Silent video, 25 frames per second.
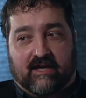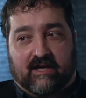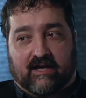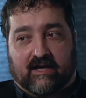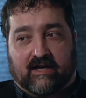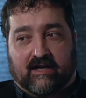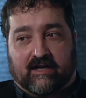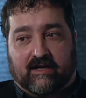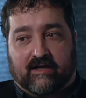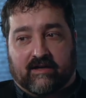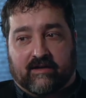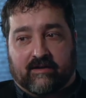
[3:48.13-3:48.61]

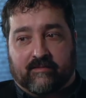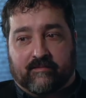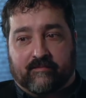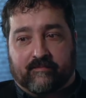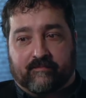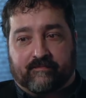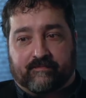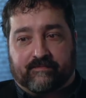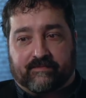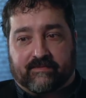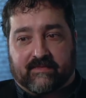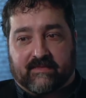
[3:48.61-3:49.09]

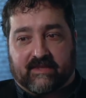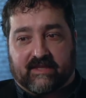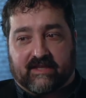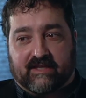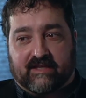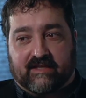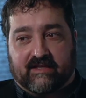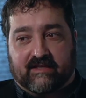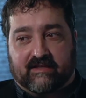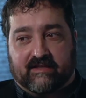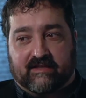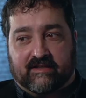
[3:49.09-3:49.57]

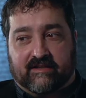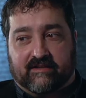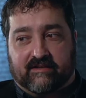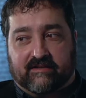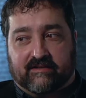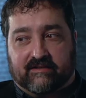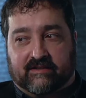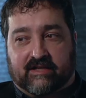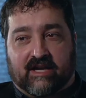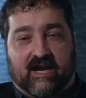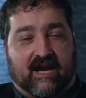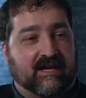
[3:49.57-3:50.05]

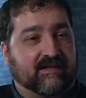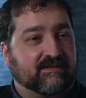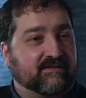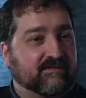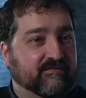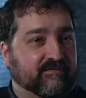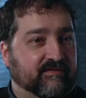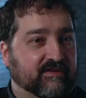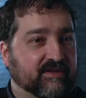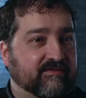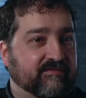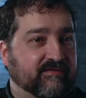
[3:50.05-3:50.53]
The cost
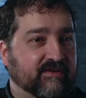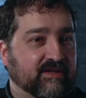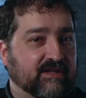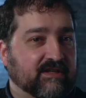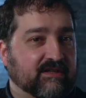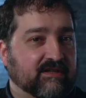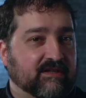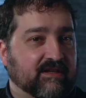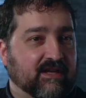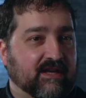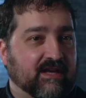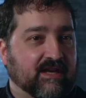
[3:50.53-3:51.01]
of
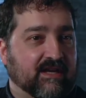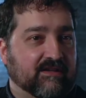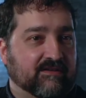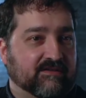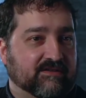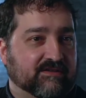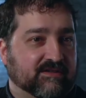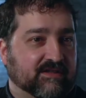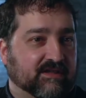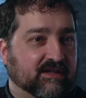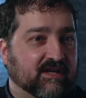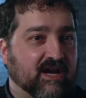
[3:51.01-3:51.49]
living and
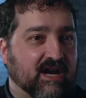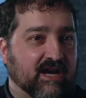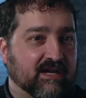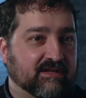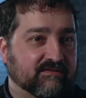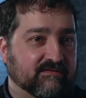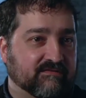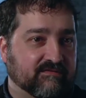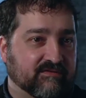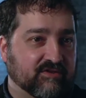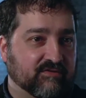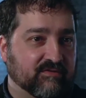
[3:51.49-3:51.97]
just the
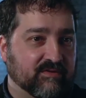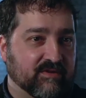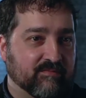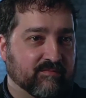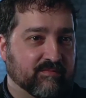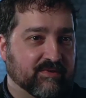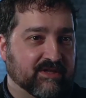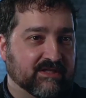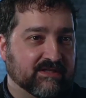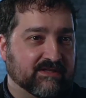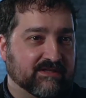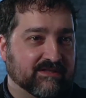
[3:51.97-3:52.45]
cost of doing
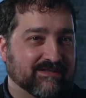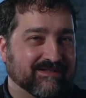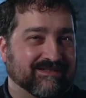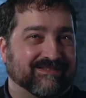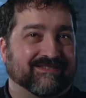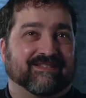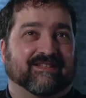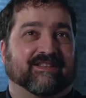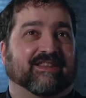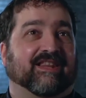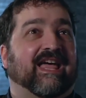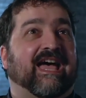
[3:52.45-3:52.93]
business,
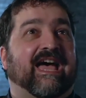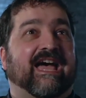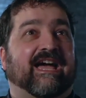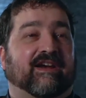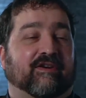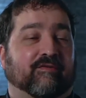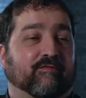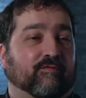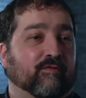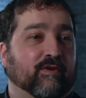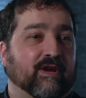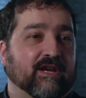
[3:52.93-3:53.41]
the
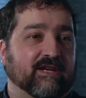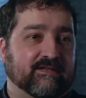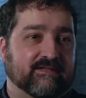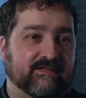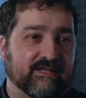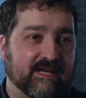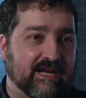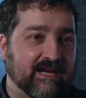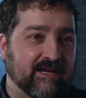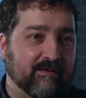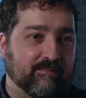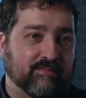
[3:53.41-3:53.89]
lack of red
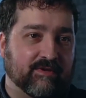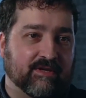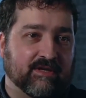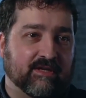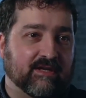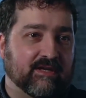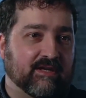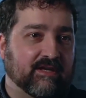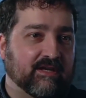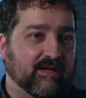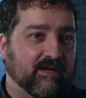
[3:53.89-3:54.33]
tape